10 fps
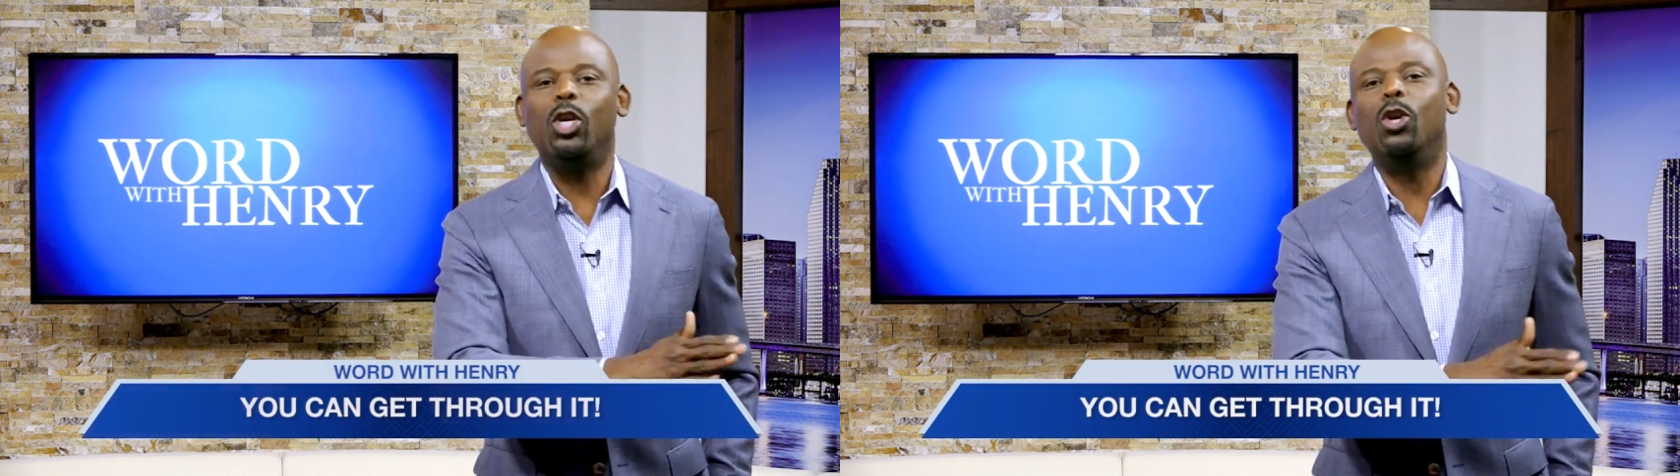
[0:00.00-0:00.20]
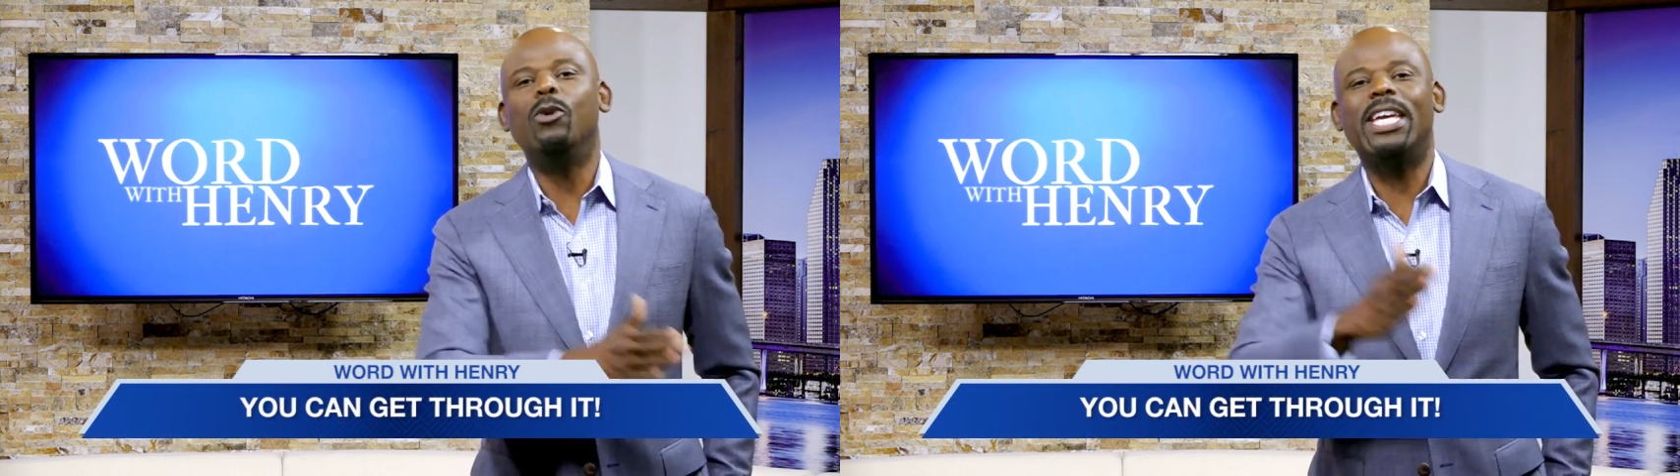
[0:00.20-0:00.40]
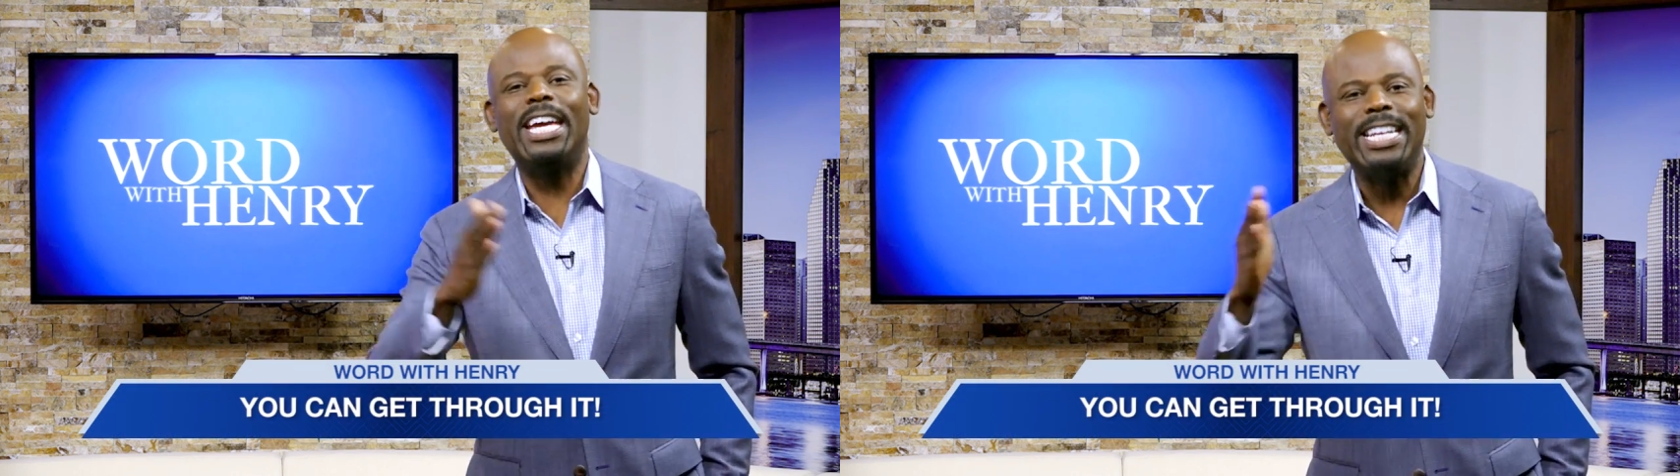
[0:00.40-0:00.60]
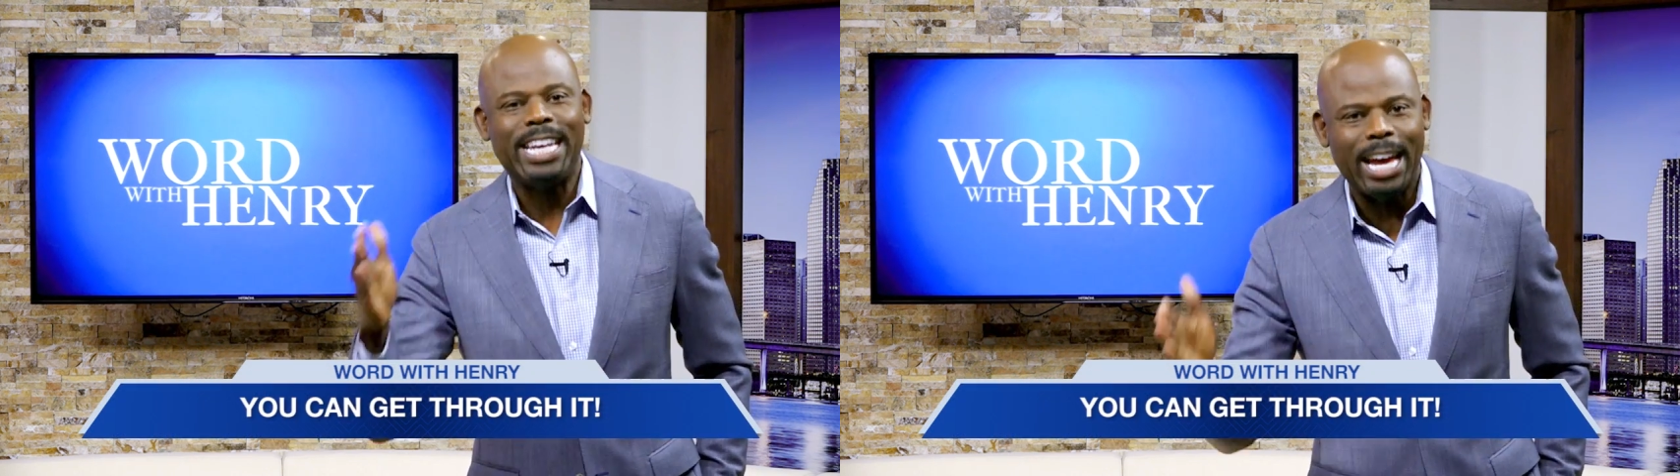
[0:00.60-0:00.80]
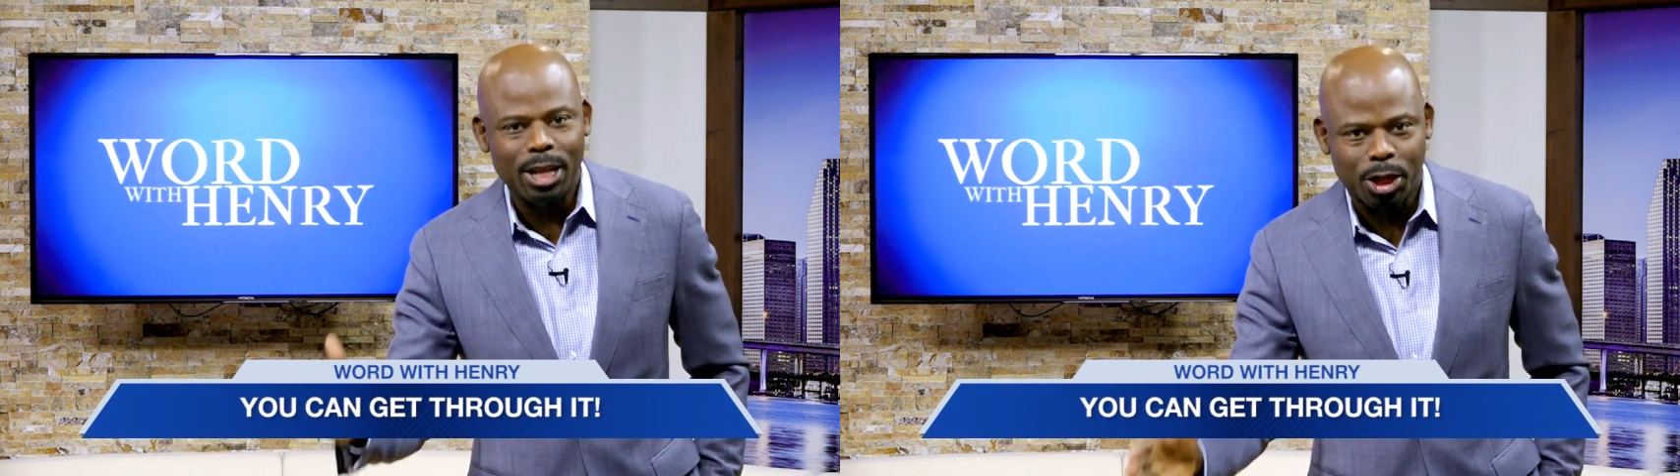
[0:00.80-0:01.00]
you can
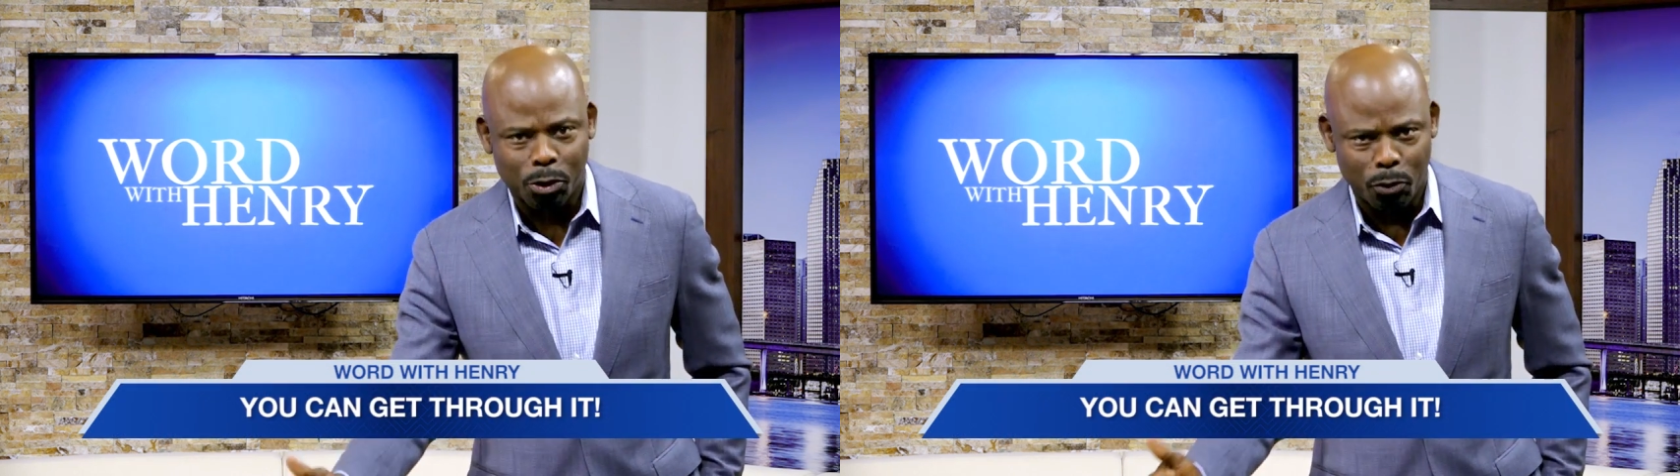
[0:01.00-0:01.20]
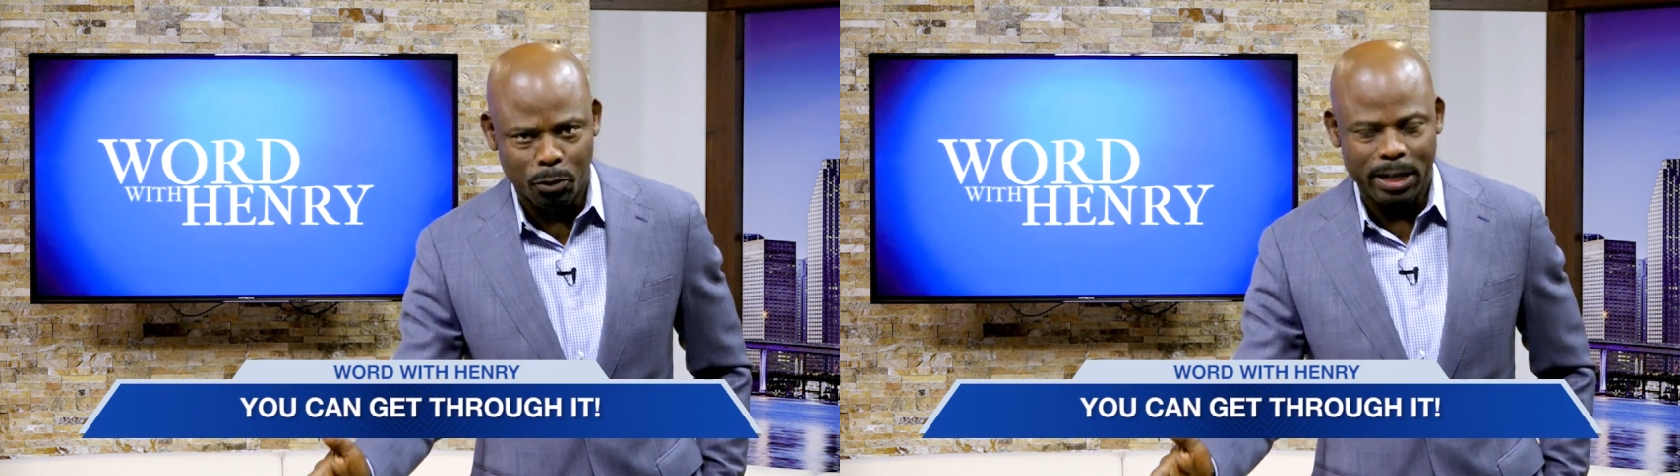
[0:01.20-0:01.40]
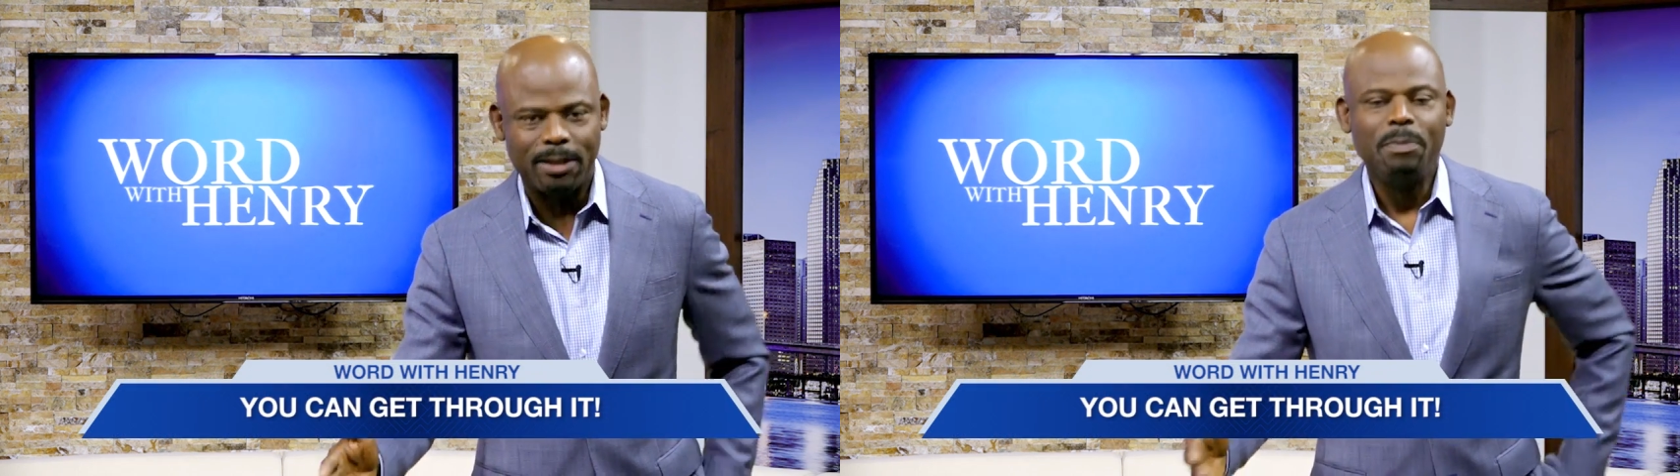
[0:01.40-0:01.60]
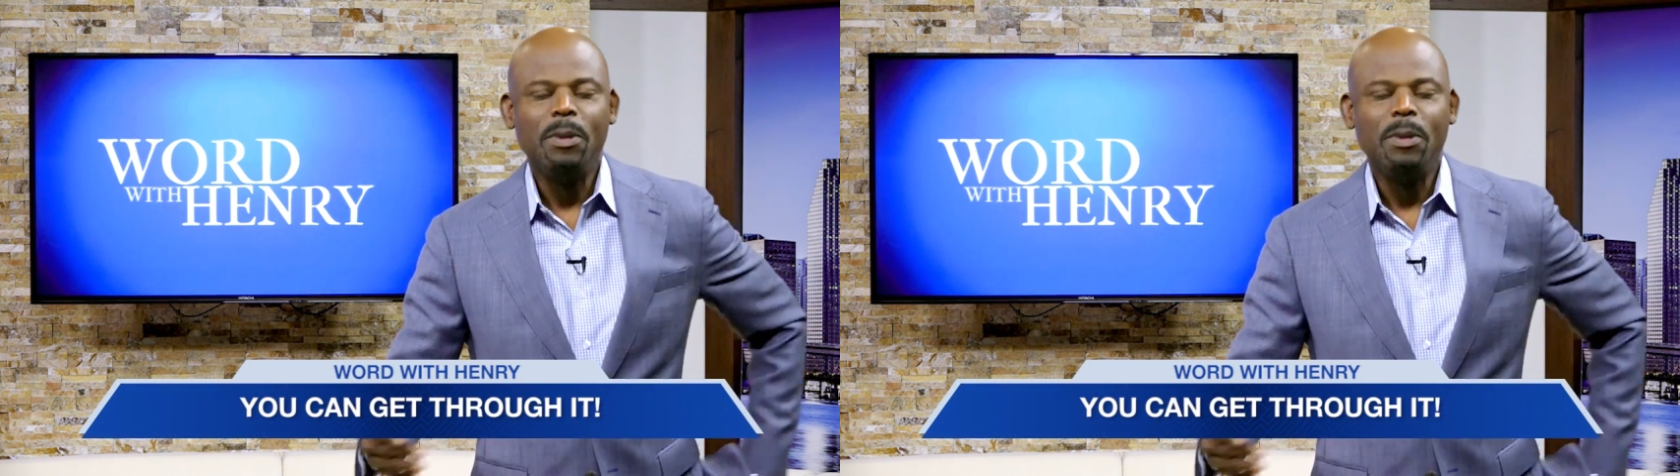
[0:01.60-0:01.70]
get through it.